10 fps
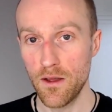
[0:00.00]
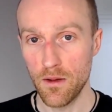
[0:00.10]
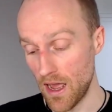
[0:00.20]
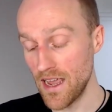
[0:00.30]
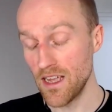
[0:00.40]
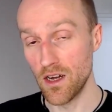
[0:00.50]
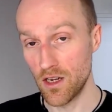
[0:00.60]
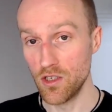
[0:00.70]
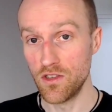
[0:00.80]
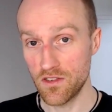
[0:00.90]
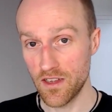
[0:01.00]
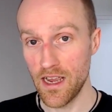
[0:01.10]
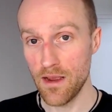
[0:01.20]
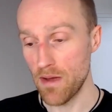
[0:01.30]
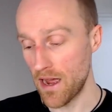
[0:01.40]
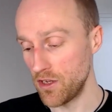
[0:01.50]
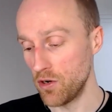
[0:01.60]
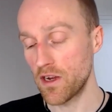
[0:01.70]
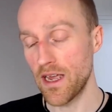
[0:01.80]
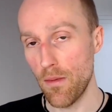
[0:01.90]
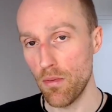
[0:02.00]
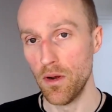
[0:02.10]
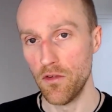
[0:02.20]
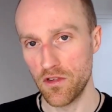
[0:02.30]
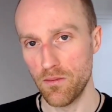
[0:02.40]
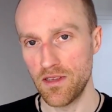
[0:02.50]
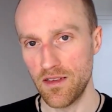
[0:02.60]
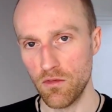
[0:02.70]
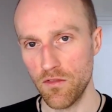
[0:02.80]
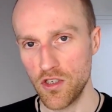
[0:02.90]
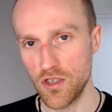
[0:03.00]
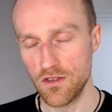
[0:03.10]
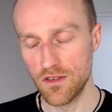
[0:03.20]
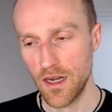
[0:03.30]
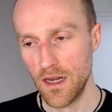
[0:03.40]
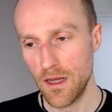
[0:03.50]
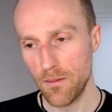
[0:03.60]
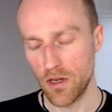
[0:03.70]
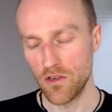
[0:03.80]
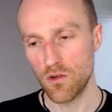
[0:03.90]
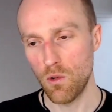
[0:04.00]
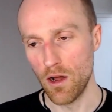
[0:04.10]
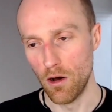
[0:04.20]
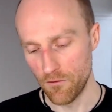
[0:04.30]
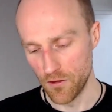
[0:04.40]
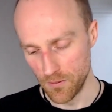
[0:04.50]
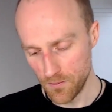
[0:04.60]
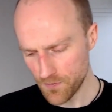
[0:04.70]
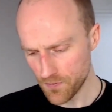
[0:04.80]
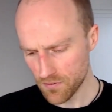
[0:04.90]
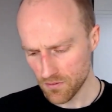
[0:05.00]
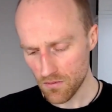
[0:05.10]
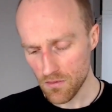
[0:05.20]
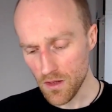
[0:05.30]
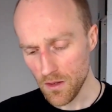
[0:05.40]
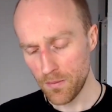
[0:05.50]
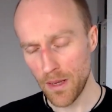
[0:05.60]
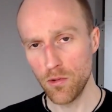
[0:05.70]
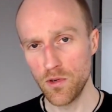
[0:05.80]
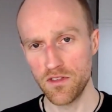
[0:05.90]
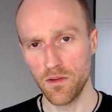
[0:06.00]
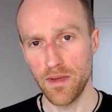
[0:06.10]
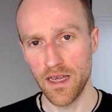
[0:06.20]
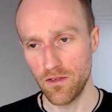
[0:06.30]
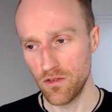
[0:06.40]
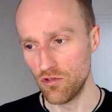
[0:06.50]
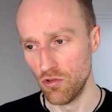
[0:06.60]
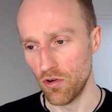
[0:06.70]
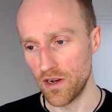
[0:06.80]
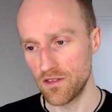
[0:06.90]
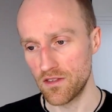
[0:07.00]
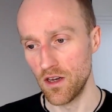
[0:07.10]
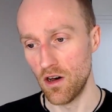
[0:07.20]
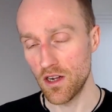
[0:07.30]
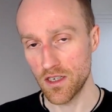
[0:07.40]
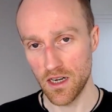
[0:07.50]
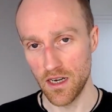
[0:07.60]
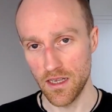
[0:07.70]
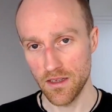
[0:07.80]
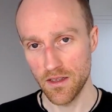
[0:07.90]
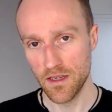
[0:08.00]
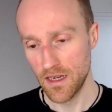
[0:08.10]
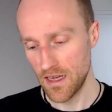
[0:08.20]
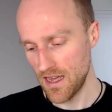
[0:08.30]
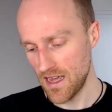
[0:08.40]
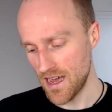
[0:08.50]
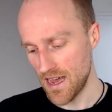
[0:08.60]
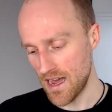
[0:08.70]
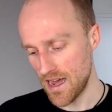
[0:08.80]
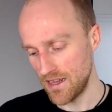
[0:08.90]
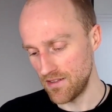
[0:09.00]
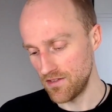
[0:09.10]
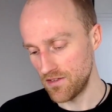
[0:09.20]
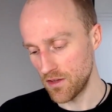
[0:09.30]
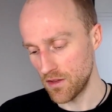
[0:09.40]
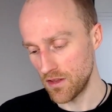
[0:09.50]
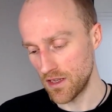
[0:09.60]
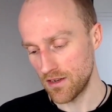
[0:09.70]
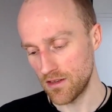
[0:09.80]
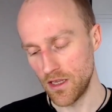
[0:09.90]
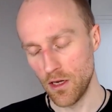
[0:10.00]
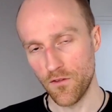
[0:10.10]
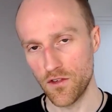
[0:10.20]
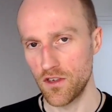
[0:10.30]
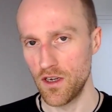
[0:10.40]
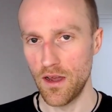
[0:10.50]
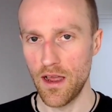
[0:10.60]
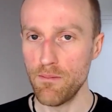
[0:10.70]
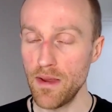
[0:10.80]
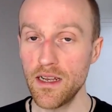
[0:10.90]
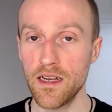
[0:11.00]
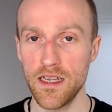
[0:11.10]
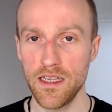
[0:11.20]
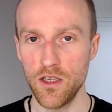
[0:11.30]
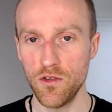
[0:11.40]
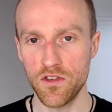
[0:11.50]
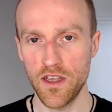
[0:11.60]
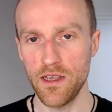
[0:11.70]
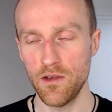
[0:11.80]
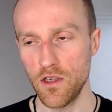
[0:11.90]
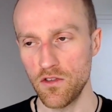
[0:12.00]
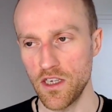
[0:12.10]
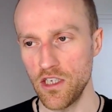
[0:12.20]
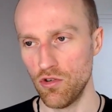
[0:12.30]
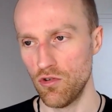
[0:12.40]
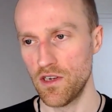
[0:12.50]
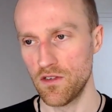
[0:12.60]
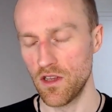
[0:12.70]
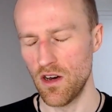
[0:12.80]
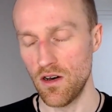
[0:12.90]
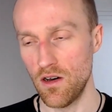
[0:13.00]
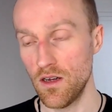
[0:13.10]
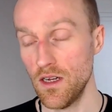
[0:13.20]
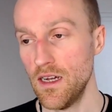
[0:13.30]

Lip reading: a good scheme and you're capable of submitting revisions. Because quite often people will submit drawings that aren't clear, and the officer immediately, you see drawings that are